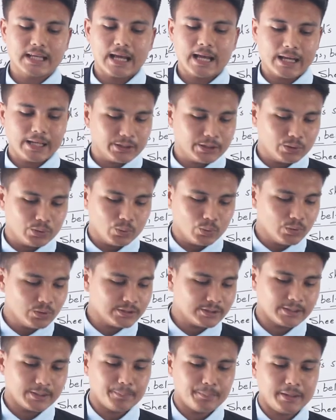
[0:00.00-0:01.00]
are
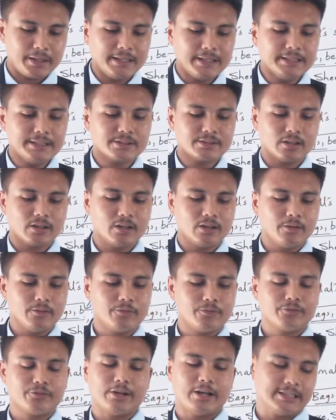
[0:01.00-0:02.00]
used as a means
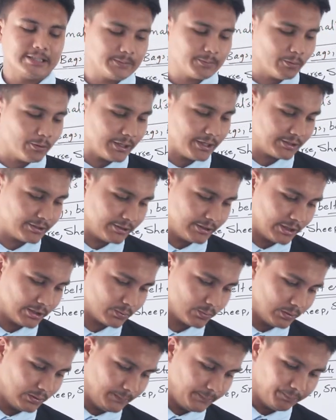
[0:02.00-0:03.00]
of transportation
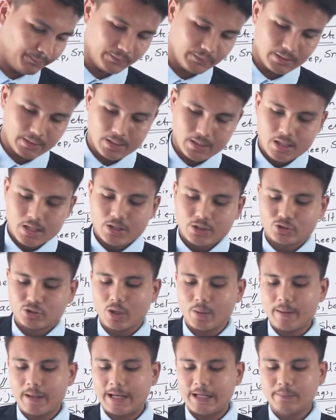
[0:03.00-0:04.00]
as well.
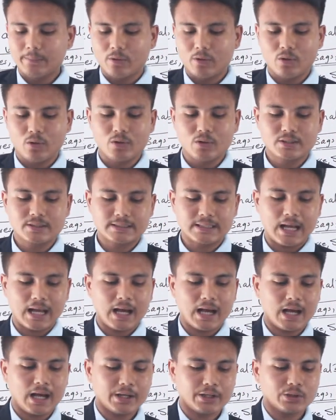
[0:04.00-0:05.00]
Some animals
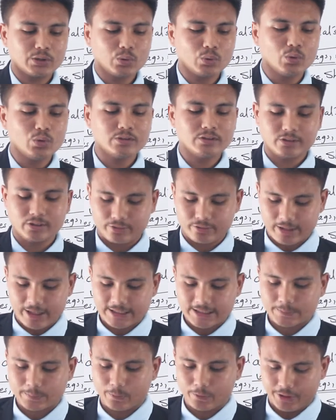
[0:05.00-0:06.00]
are used as a
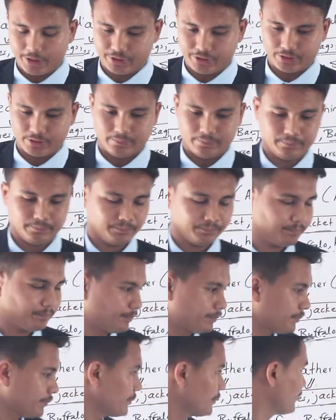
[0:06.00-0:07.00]
transportation.
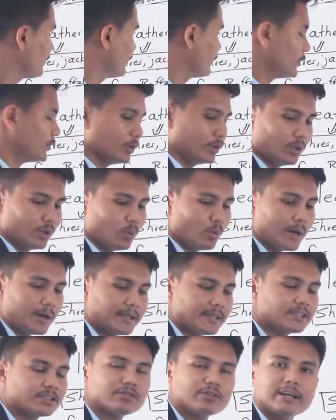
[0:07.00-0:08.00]
Do you know what
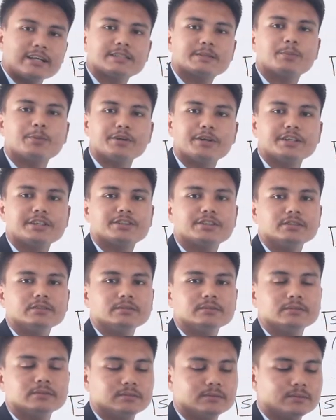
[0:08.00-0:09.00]
is transportation?